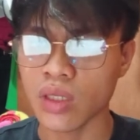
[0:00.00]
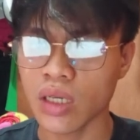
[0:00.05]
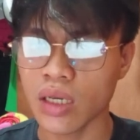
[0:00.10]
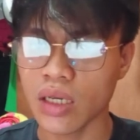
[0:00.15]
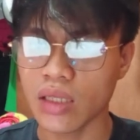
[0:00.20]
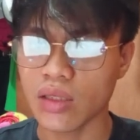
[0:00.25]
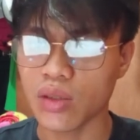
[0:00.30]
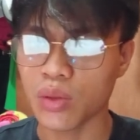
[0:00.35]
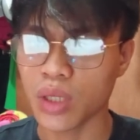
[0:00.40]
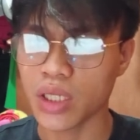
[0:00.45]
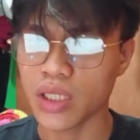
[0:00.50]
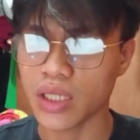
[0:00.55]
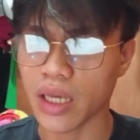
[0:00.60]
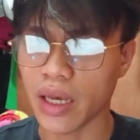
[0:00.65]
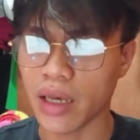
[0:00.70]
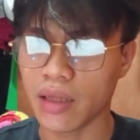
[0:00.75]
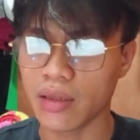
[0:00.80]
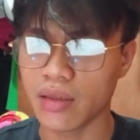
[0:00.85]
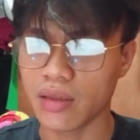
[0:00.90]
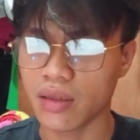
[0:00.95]
To this
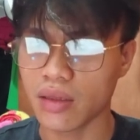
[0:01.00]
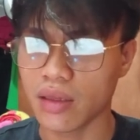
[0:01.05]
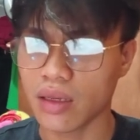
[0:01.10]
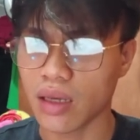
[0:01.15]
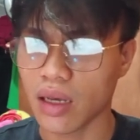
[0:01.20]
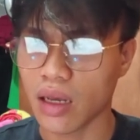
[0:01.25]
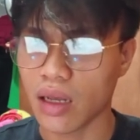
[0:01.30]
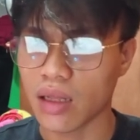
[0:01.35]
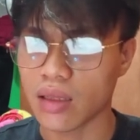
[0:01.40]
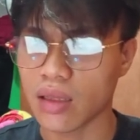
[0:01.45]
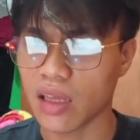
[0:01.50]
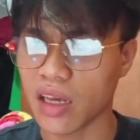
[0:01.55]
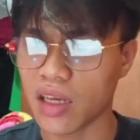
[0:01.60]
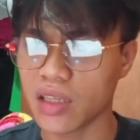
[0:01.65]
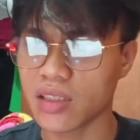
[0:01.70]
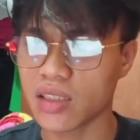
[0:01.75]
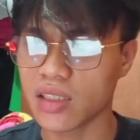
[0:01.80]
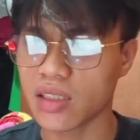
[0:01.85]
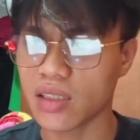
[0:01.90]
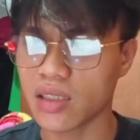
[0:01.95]
end, the
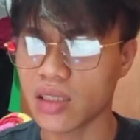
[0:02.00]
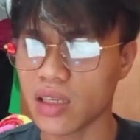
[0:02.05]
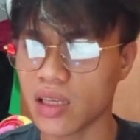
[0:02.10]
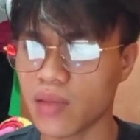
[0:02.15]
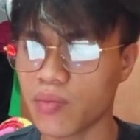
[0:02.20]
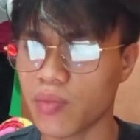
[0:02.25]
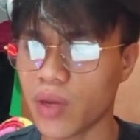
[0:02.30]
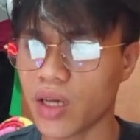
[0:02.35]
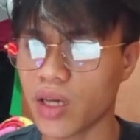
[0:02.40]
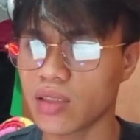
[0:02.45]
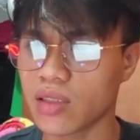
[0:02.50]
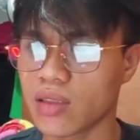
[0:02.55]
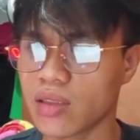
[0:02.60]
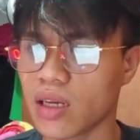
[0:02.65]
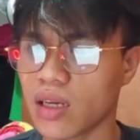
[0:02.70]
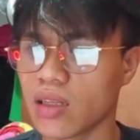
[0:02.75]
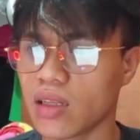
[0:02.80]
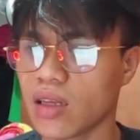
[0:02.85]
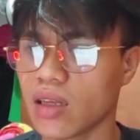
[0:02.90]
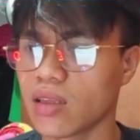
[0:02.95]
agency invested
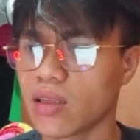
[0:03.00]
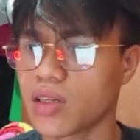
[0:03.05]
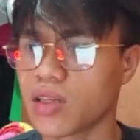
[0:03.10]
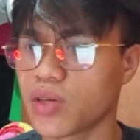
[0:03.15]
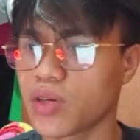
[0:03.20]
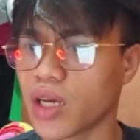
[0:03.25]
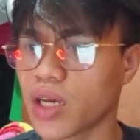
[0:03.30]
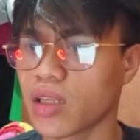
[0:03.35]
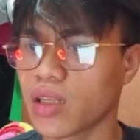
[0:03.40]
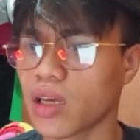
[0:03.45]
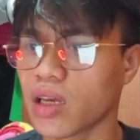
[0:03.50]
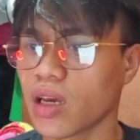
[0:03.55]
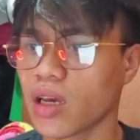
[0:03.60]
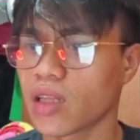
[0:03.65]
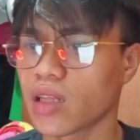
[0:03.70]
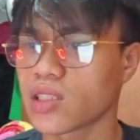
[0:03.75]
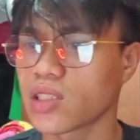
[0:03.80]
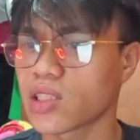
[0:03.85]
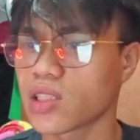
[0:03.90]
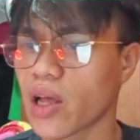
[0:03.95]
in the training and
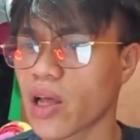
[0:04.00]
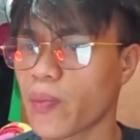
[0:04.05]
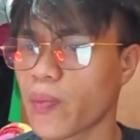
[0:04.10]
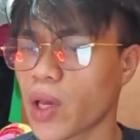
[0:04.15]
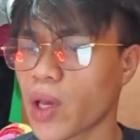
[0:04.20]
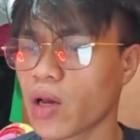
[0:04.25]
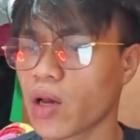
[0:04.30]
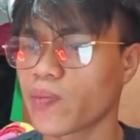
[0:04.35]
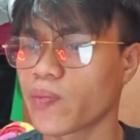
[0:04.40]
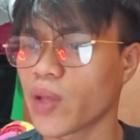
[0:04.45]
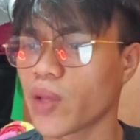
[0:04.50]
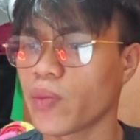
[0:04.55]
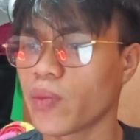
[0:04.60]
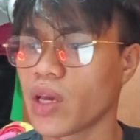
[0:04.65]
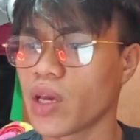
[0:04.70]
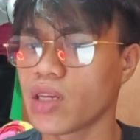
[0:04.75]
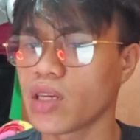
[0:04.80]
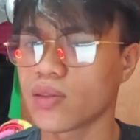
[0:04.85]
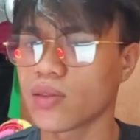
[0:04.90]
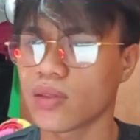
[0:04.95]
staffing of
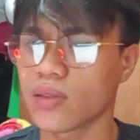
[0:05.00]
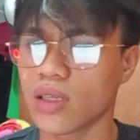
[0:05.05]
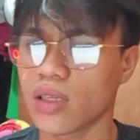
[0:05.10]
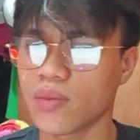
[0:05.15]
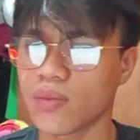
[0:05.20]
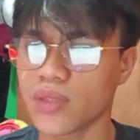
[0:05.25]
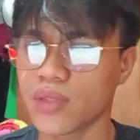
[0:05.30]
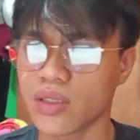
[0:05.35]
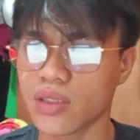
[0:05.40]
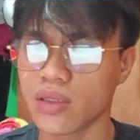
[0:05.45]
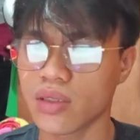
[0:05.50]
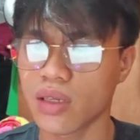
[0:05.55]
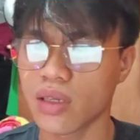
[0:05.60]
navigation teams,